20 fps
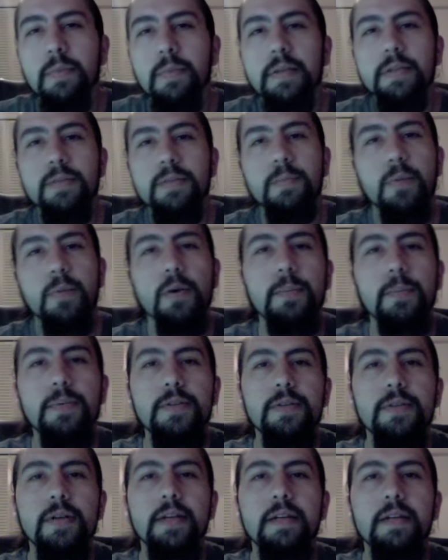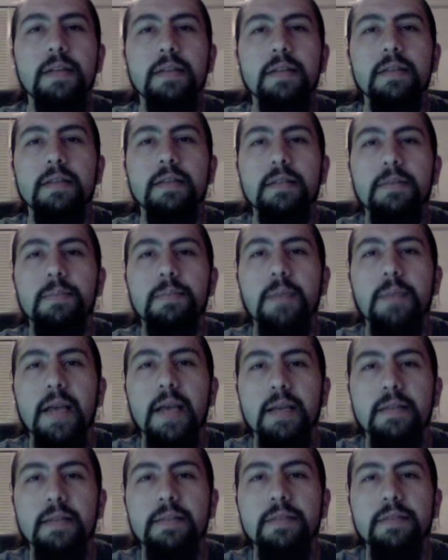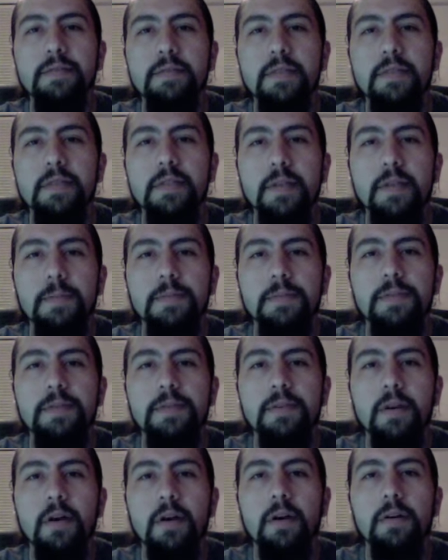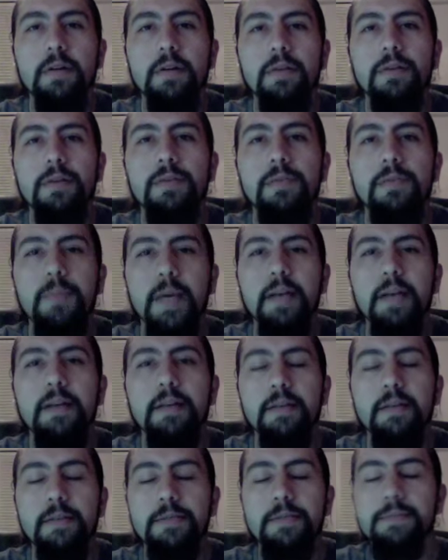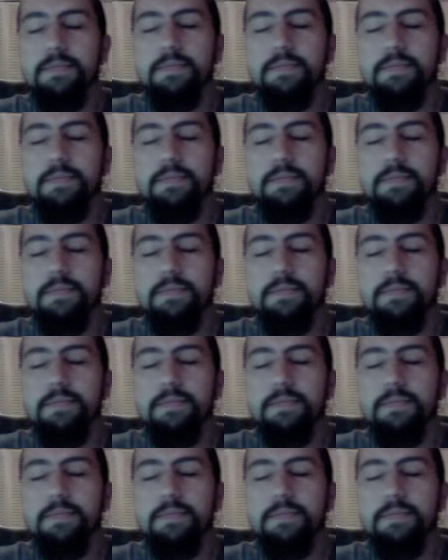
is perpetrating this massive deception on humanity.